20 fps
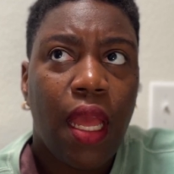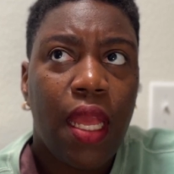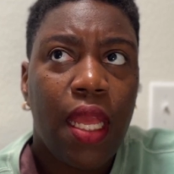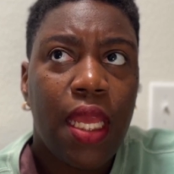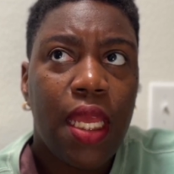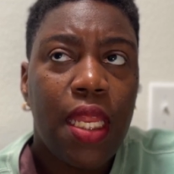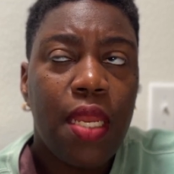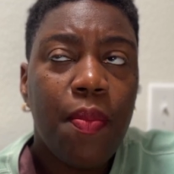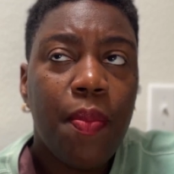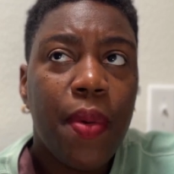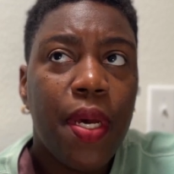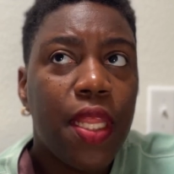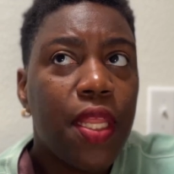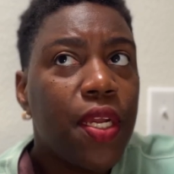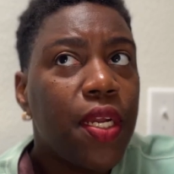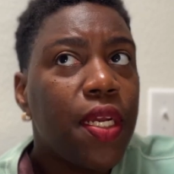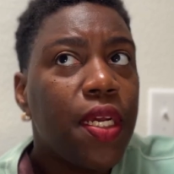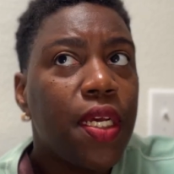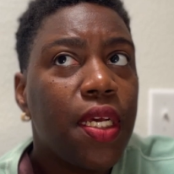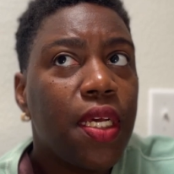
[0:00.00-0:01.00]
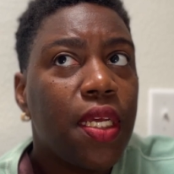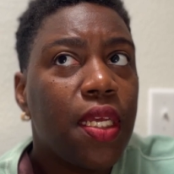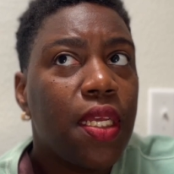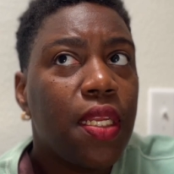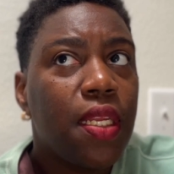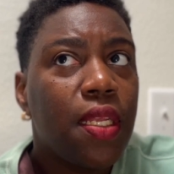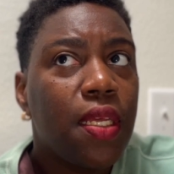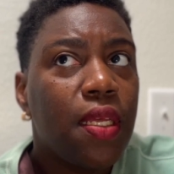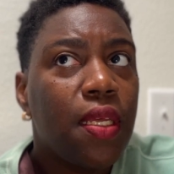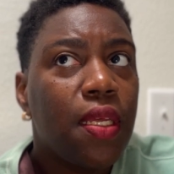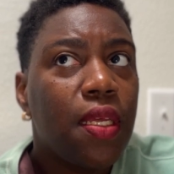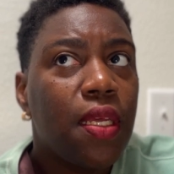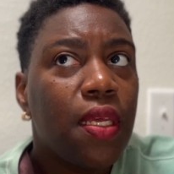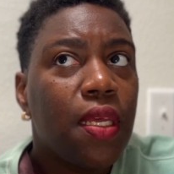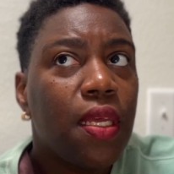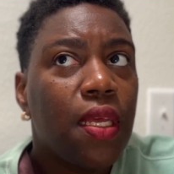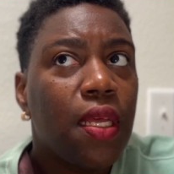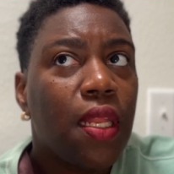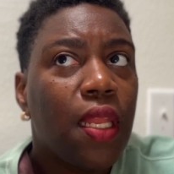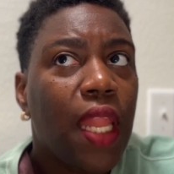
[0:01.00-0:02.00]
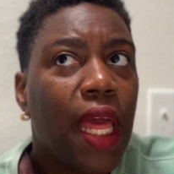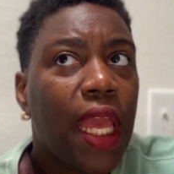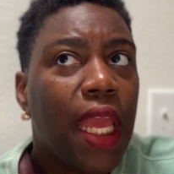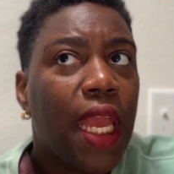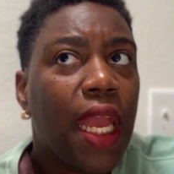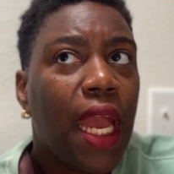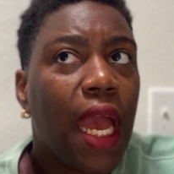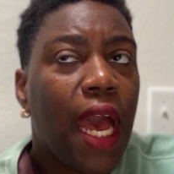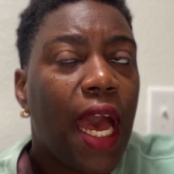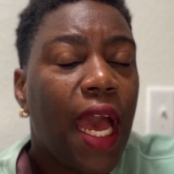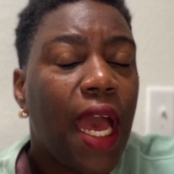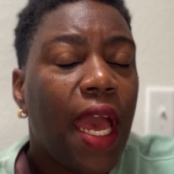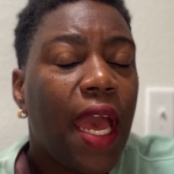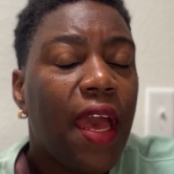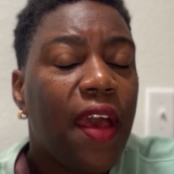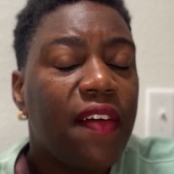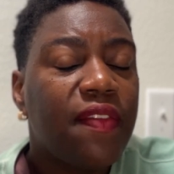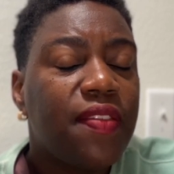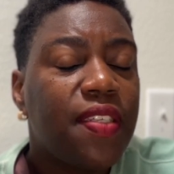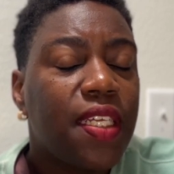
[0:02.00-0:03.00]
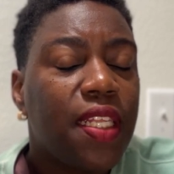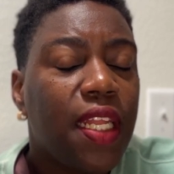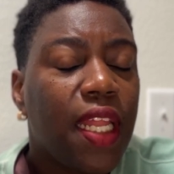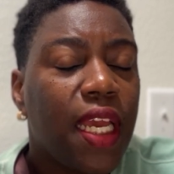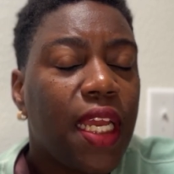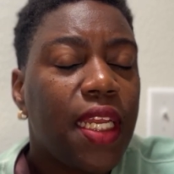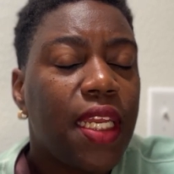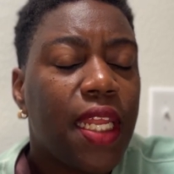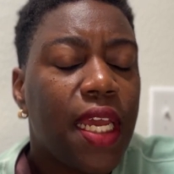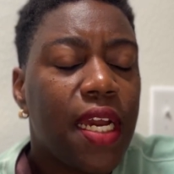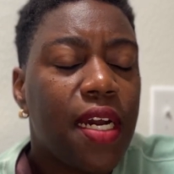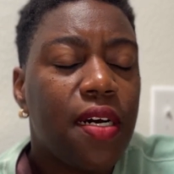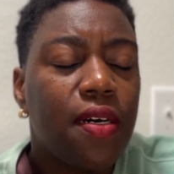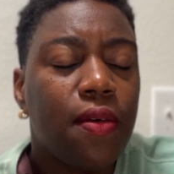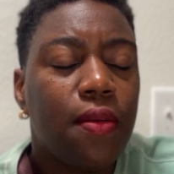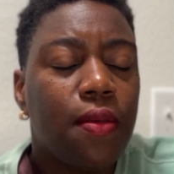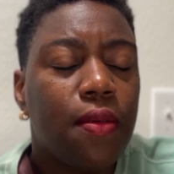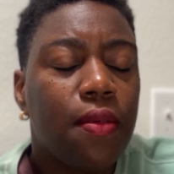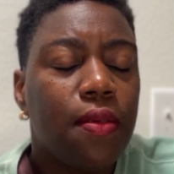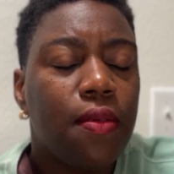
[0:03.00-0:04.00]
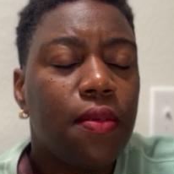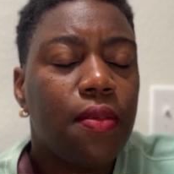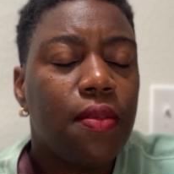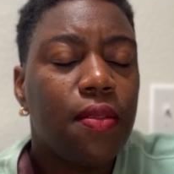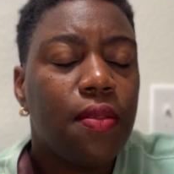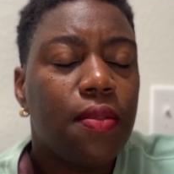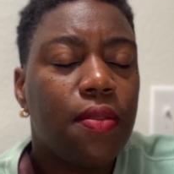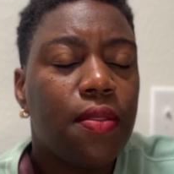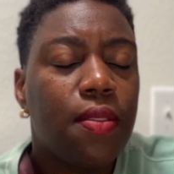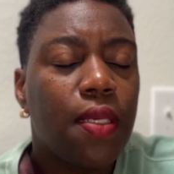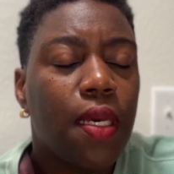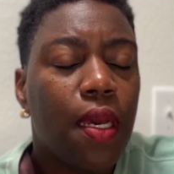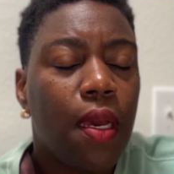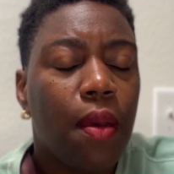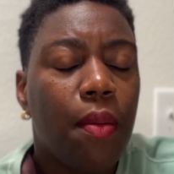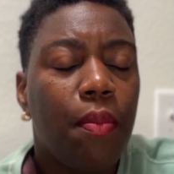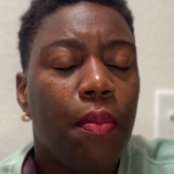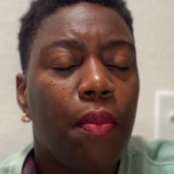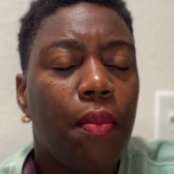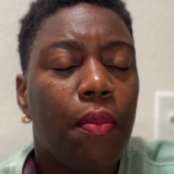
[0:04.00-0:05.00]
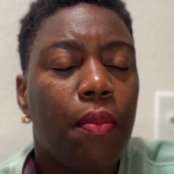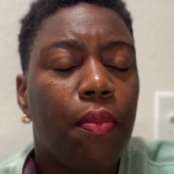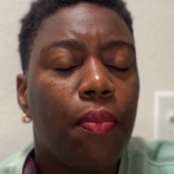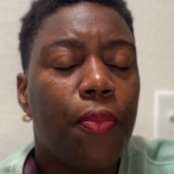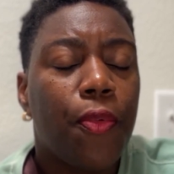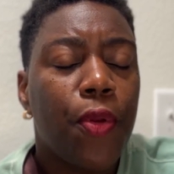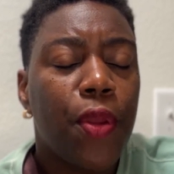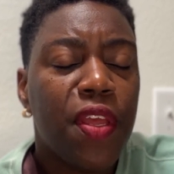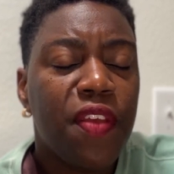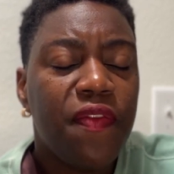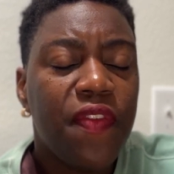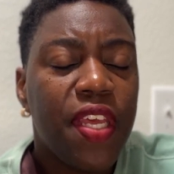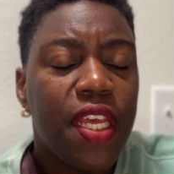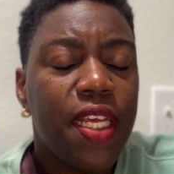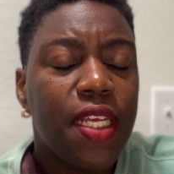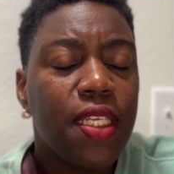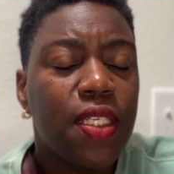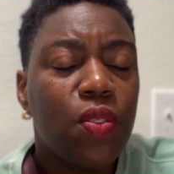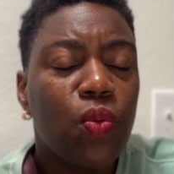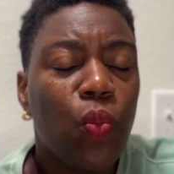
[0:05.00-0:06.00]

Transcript: in motherhood, like I have to lay down some previous